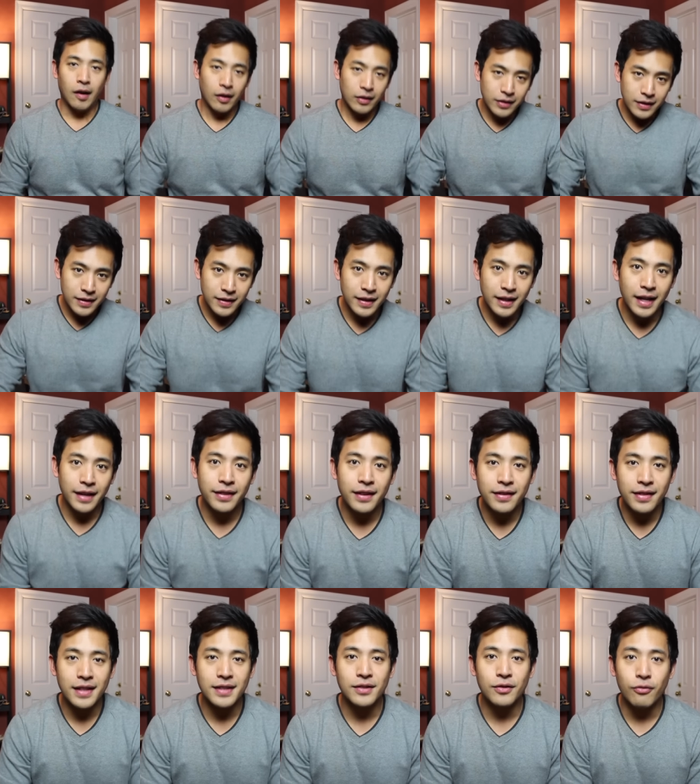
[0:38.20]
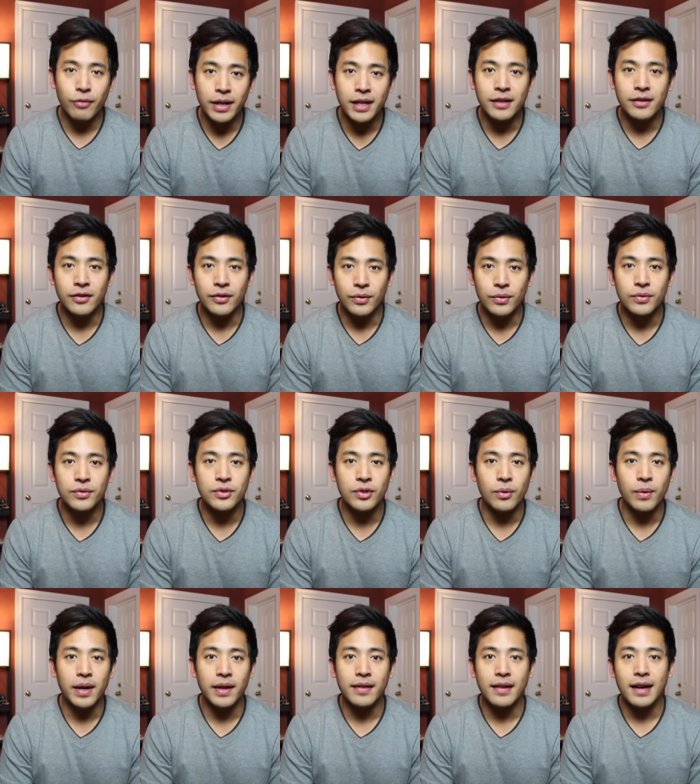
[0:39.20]
Honestly, I think that's great news,
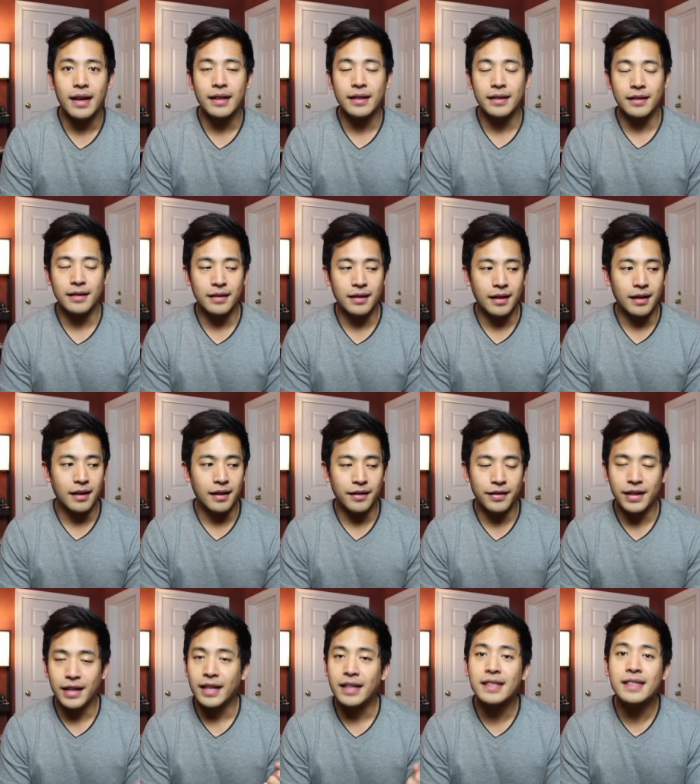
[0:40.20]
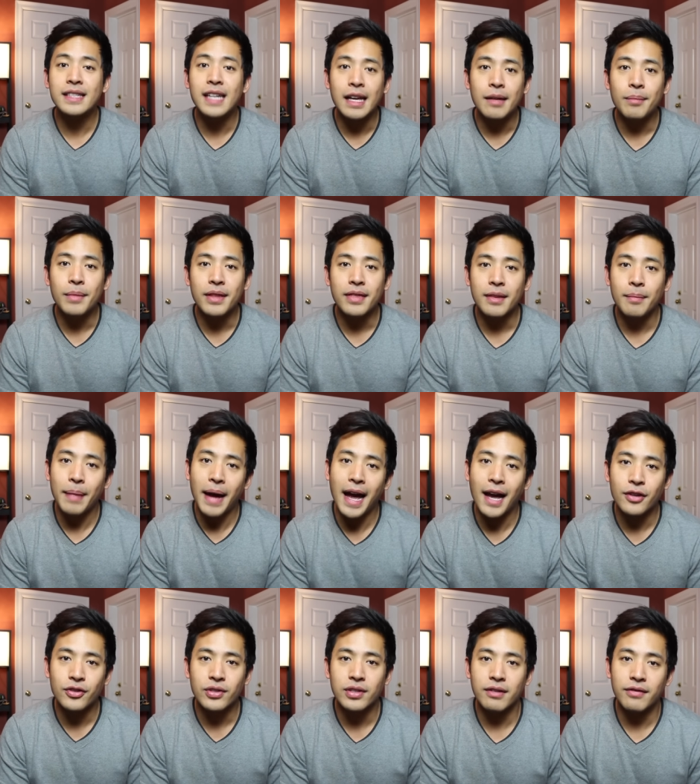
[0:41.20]
showing that uh, the excitement, the
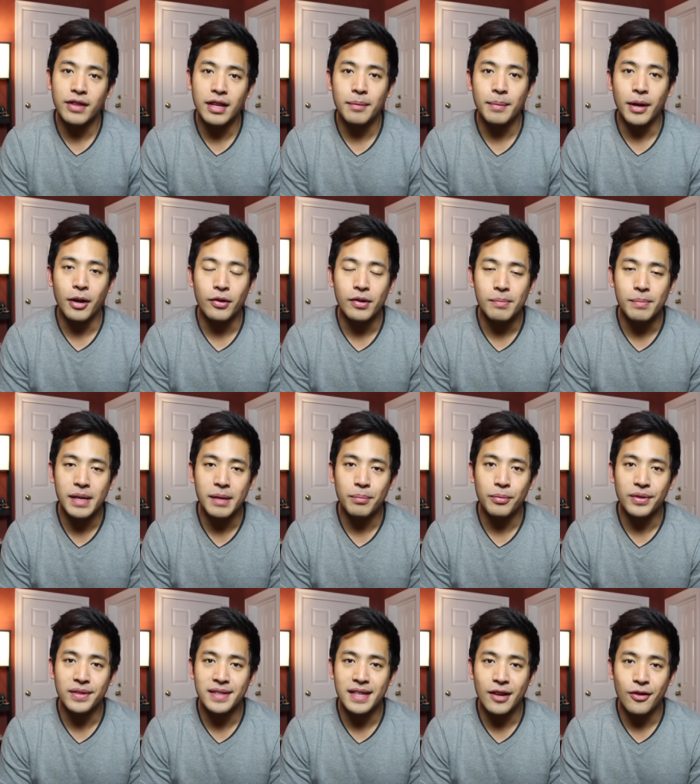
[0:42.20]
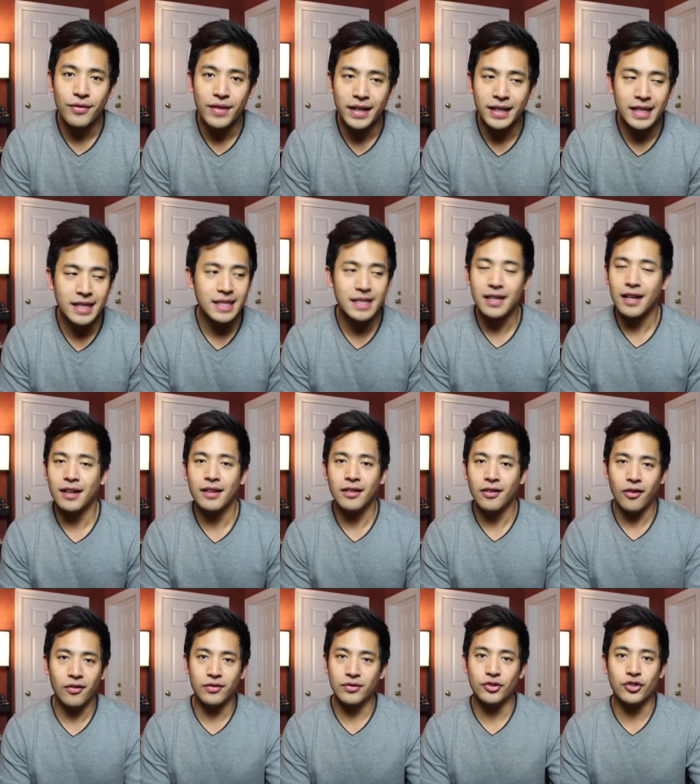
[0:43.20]
passion of the American people is there, that it's
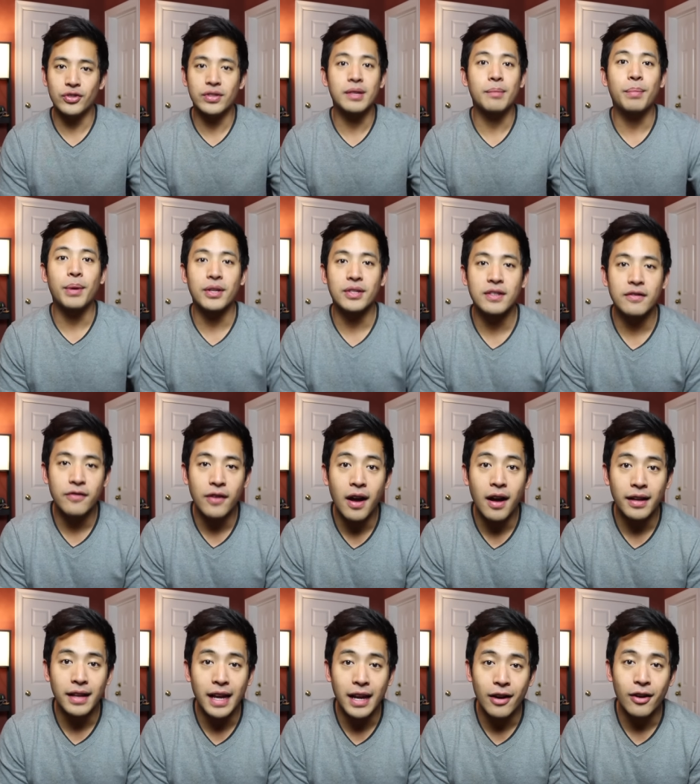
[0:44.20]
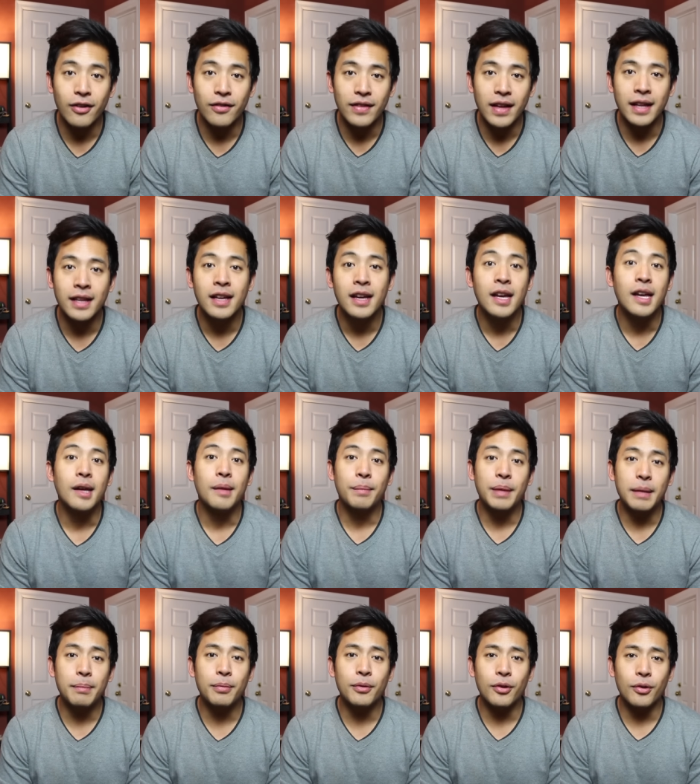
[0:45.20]
not just a bunch of hot air, that
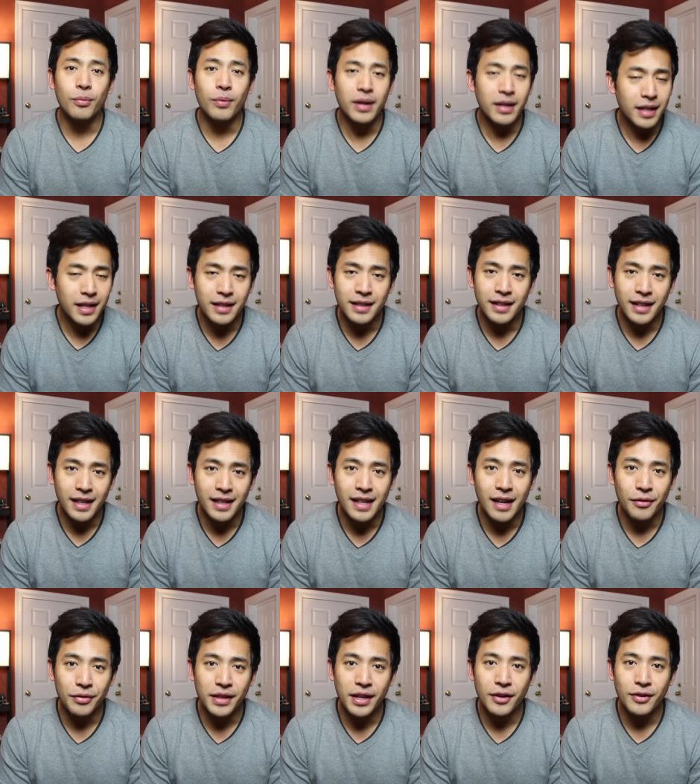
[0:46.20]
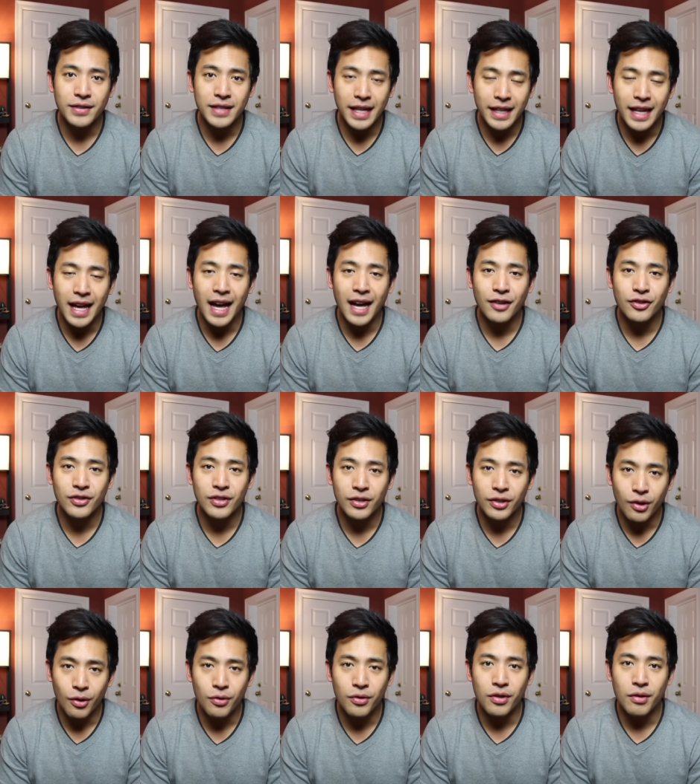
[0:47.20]
people are ready to get out there, take
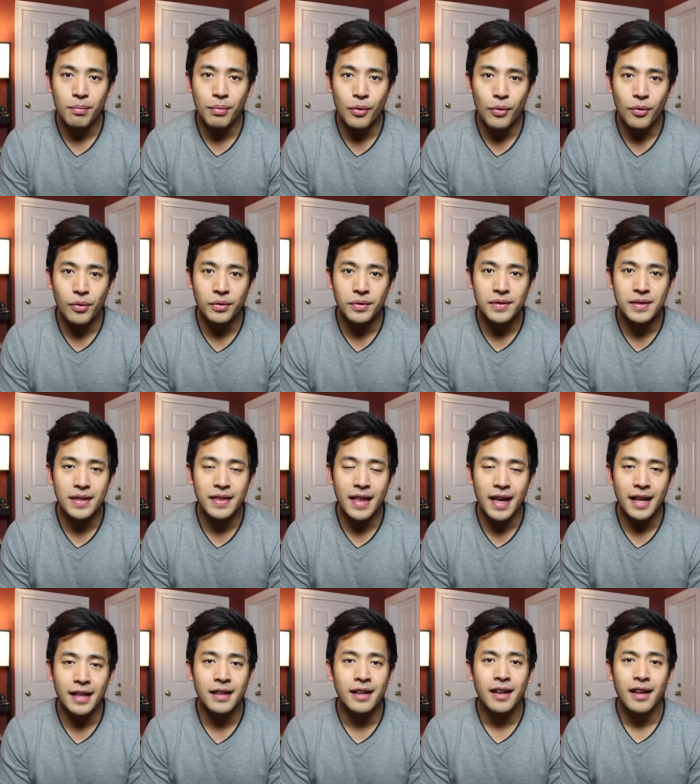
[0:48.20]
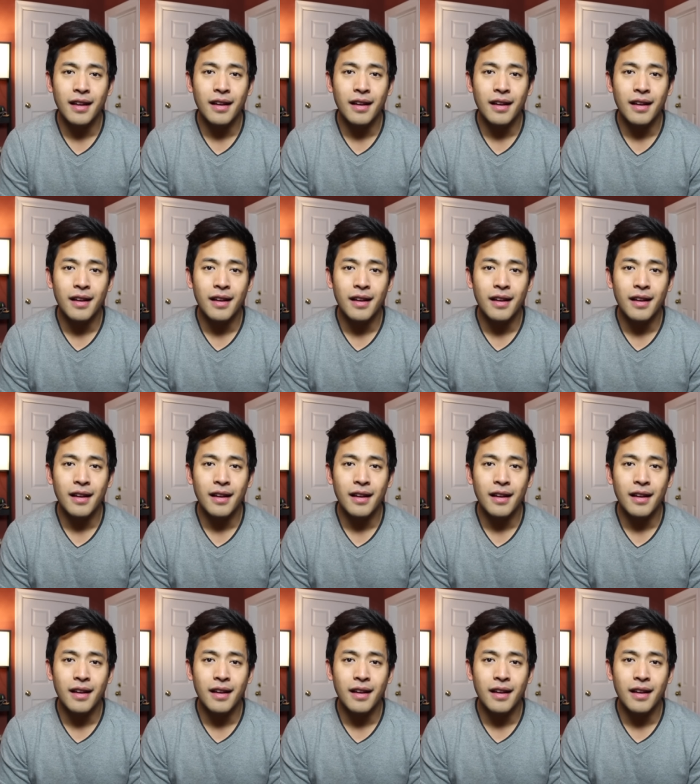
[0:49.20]
action, go to the polls, and that